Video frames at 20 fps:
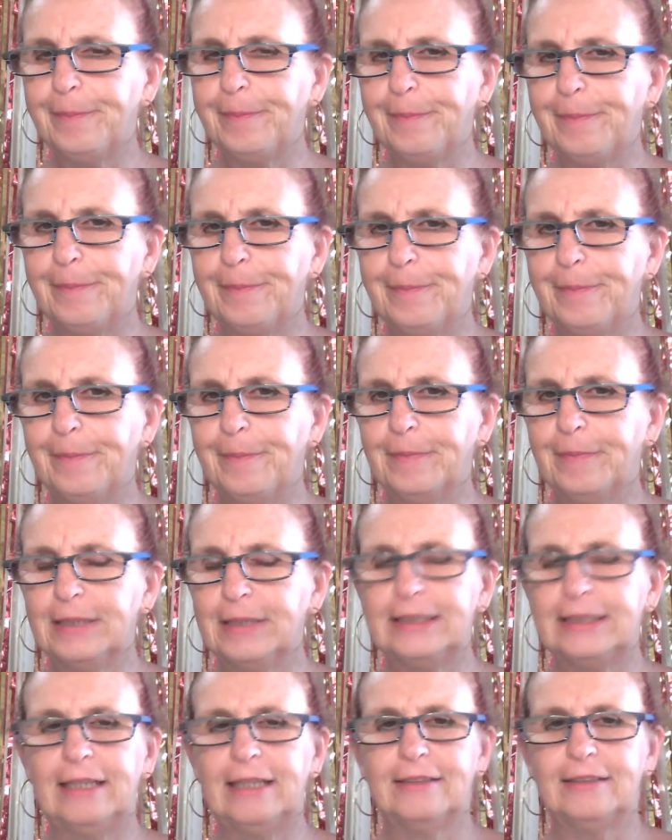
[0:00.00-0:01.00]

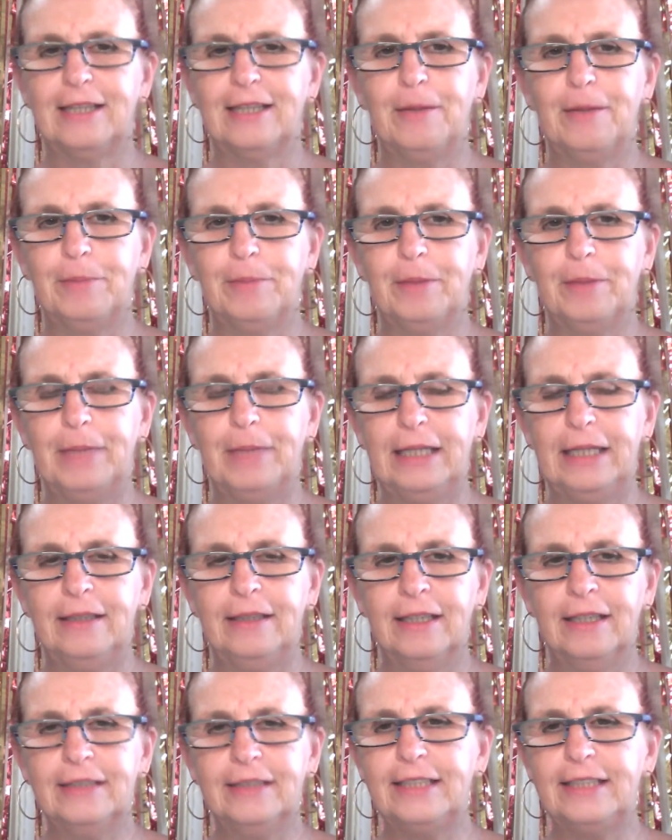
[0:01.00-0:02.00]
It sounds like
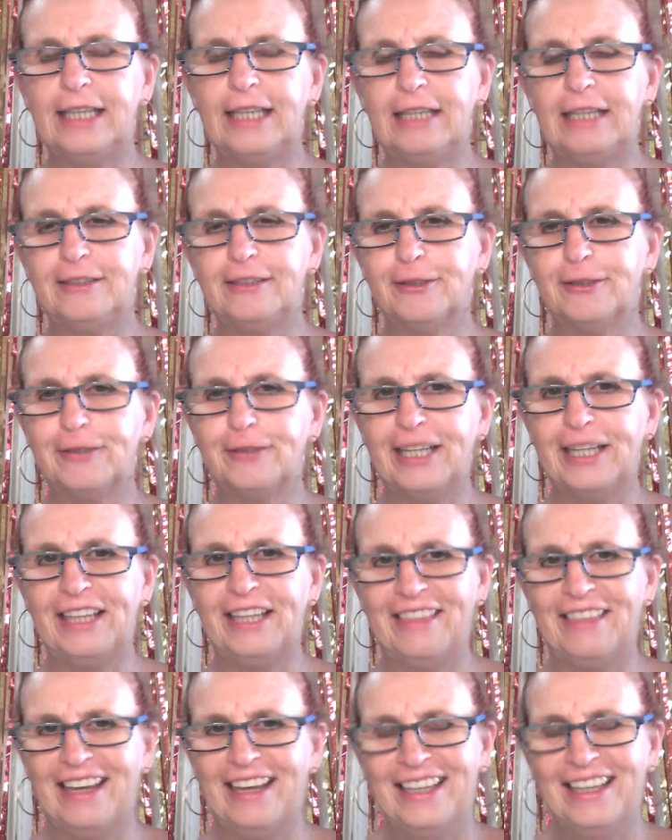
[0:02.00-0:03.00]
blooming
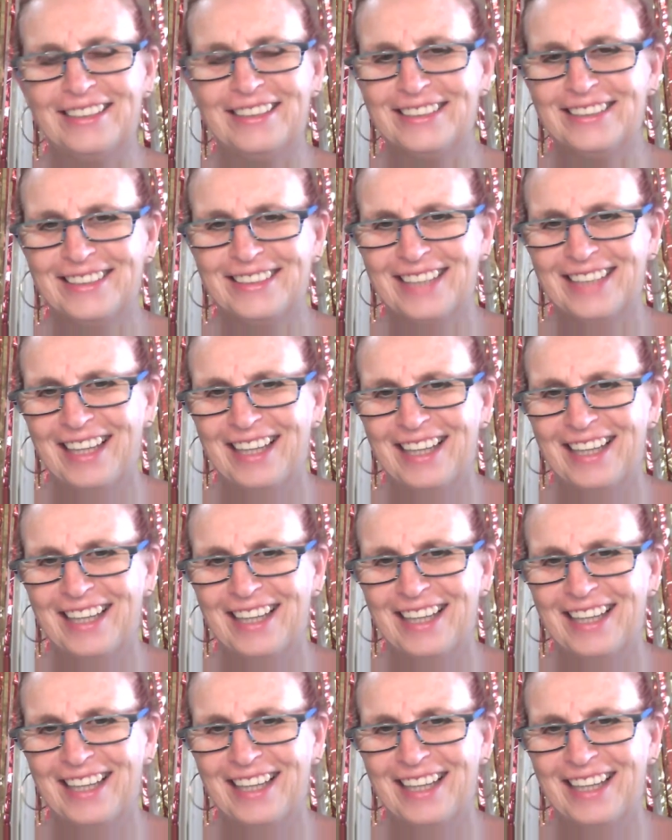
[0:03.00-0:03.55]
tiki-toki, this.